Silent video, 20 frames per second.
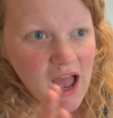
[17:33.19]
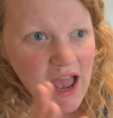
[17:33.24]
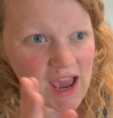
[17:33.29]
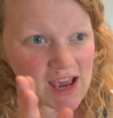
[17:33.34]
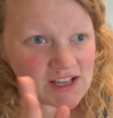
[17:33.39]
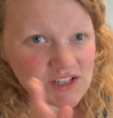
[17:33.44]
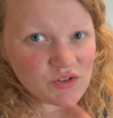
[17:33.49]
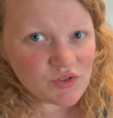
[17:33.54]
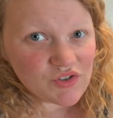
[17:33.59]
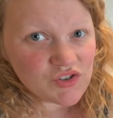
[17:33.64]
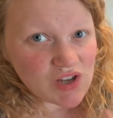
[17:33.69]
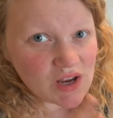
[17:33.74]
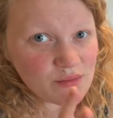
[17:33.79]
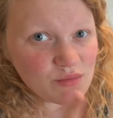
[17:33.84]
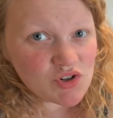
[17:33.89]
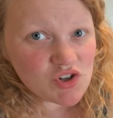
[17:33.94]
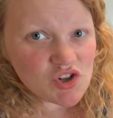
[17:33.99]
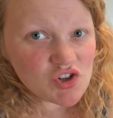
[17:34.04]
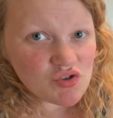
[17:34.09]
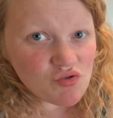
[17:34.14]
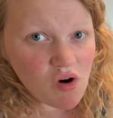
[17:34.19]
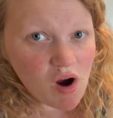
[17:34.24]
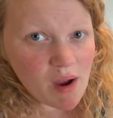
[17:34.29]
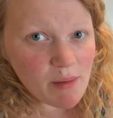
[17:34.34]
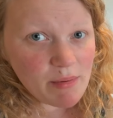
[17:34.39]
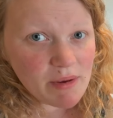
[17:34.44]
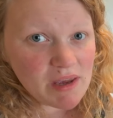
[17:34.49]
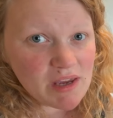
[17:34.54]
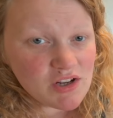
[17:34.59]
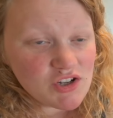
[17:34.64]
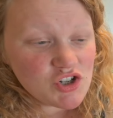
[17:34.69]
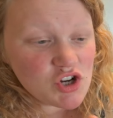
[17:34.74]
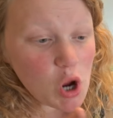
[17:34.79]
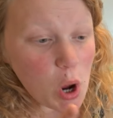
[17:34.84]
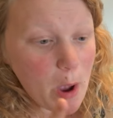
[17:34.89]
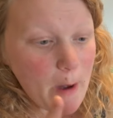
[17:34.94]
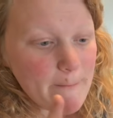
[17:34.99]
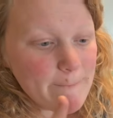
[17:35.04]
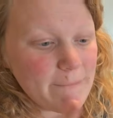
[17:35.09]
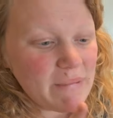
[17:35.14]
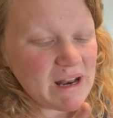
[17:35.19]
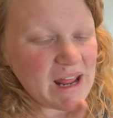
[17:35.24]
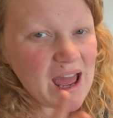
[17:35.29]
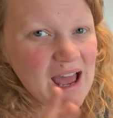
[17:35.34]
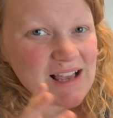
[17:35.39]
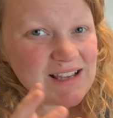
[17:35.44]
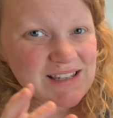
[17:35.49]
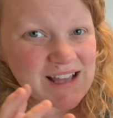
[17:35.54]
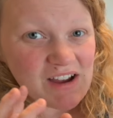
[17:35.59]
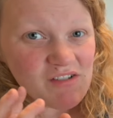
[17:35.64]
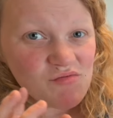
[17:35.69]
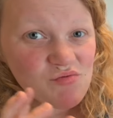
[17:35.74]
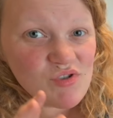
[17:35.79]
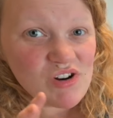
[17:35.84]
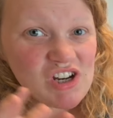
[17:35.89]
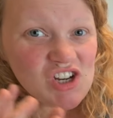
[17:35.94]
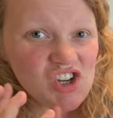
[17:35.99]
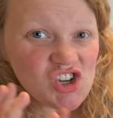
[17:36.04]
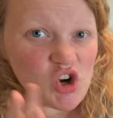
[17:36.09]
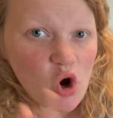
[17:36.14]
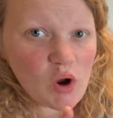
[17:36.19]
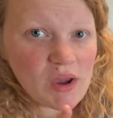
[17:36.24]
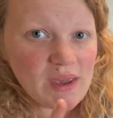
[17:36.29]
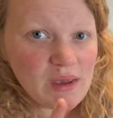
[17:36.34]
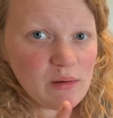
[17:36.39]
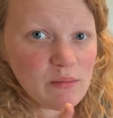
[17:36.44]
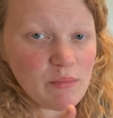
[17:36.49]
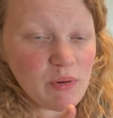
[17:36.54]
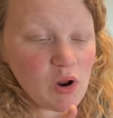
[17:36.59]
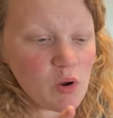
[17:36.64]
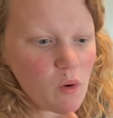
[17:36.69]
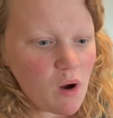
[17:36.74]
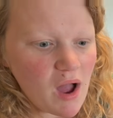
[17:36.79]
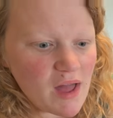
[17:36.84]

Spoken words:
It's got the same stripage, but it has that really shocking blue.